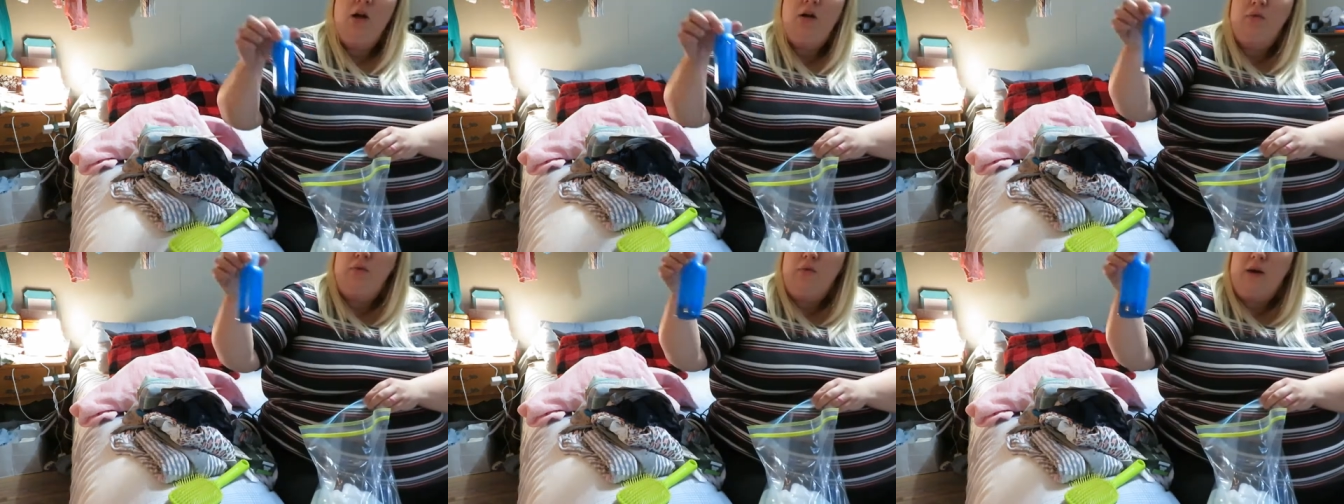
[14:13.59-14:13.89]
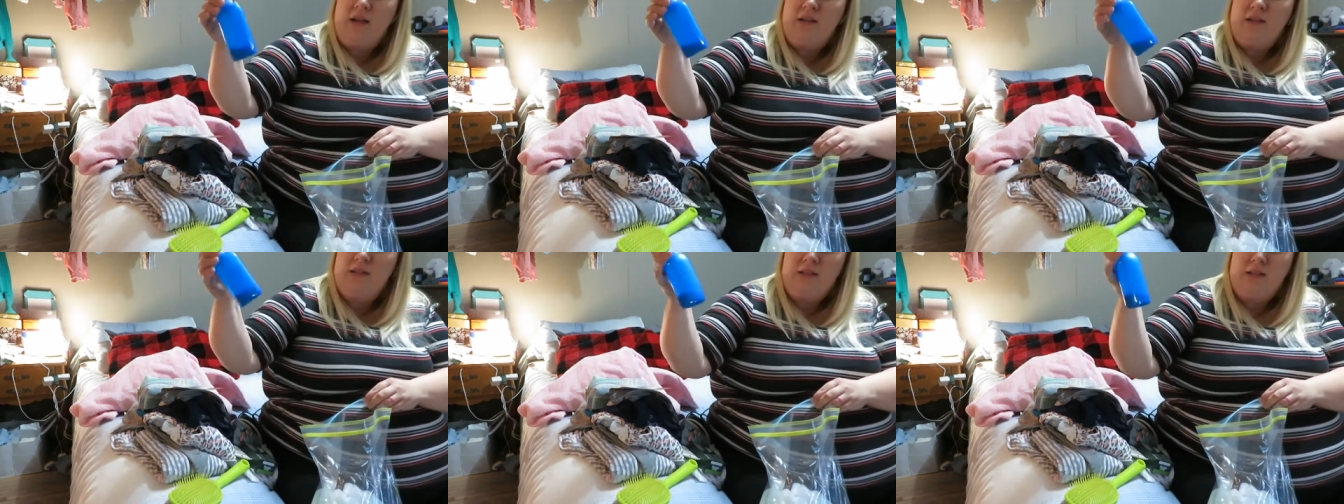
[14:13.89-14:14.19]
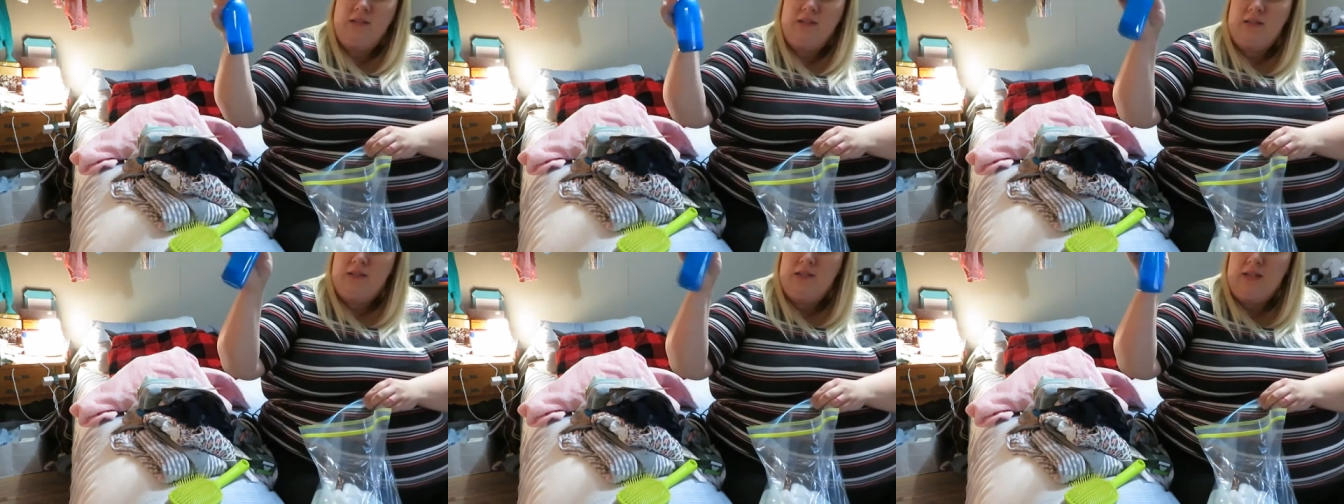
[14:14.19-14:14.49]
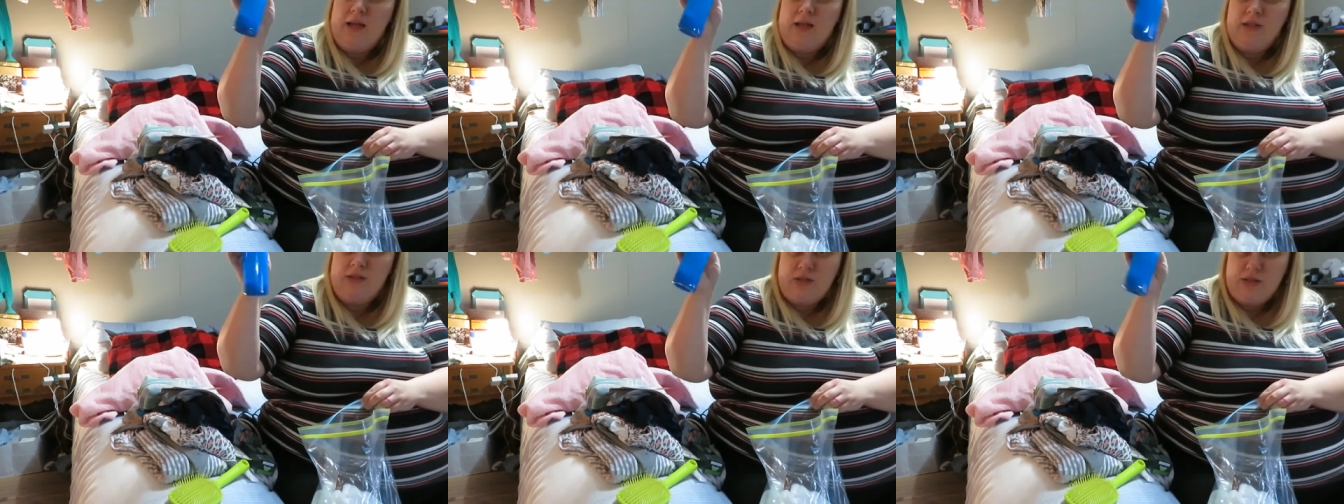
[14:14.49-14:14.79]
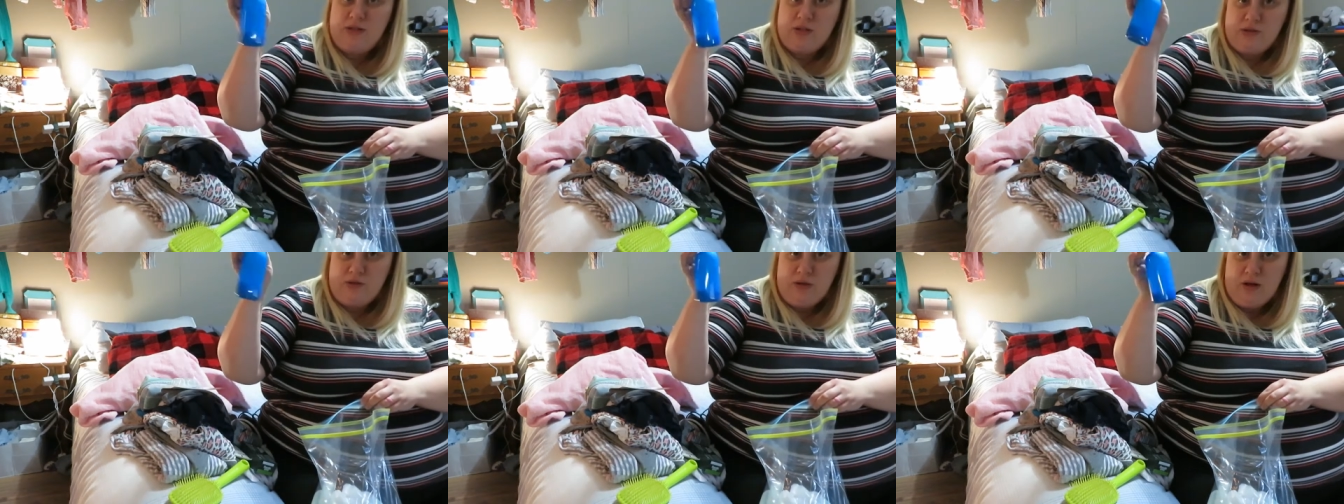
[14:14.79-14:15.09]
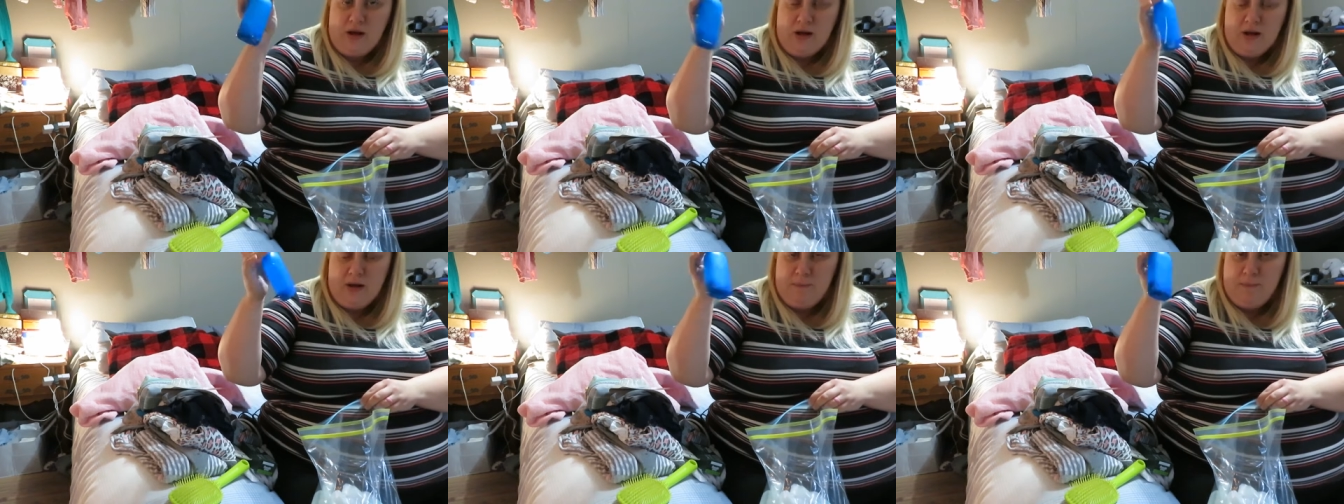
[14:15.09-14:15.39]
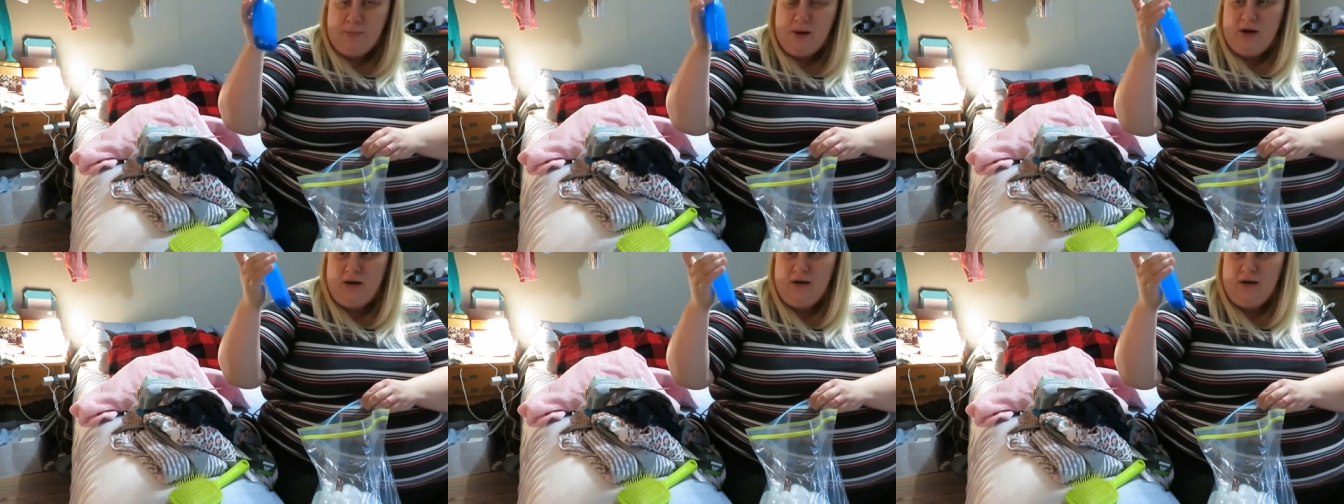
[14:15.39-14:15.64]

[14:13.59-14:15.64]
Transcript: Rex's uh,